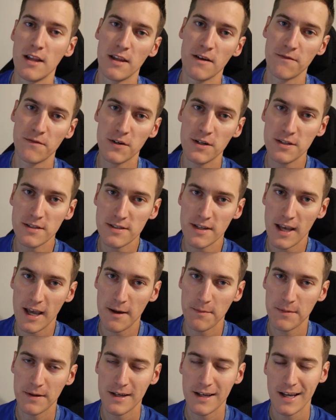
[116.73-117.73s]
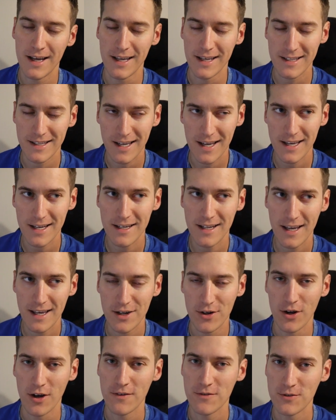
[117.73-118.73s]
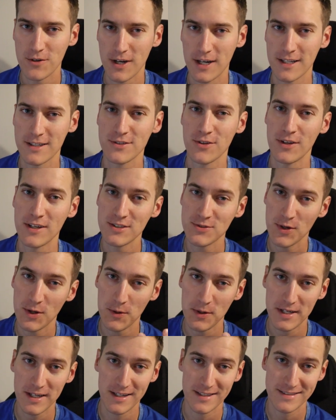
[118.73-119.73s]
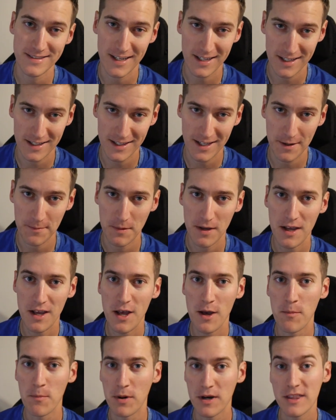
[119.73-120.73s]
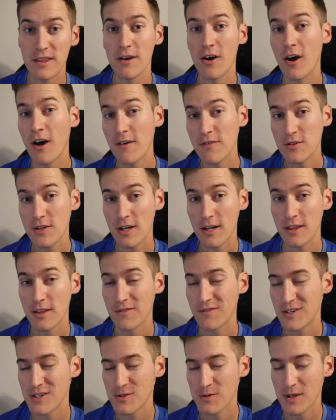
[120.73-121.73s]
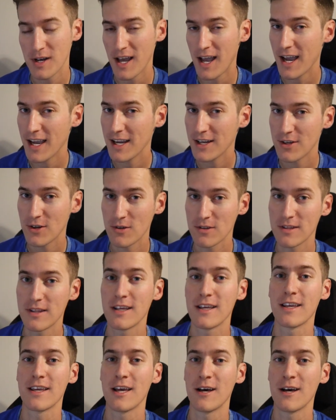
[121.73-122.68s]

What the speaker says: The first lap, I kind of had an off track, so that's why I did a second lap. But the off track in the first one, I don't think